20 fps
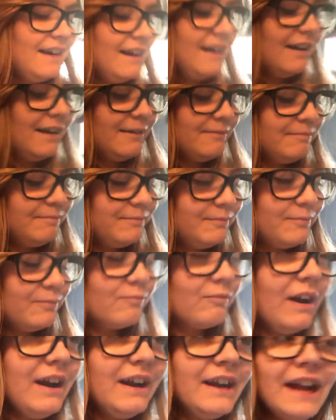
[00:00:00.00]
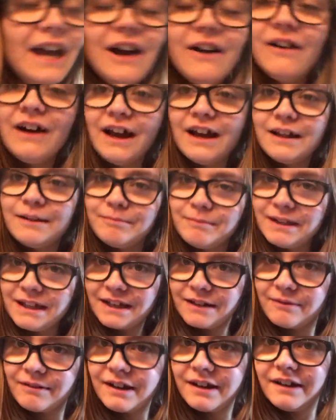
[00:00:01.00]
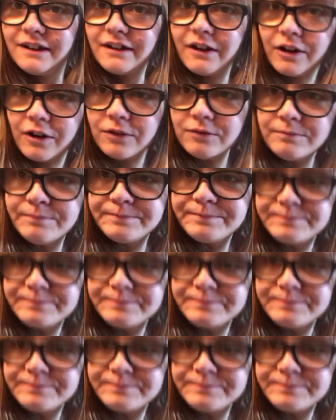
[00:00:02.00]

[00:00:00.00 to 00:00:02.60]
um, right now I am getting ready to go.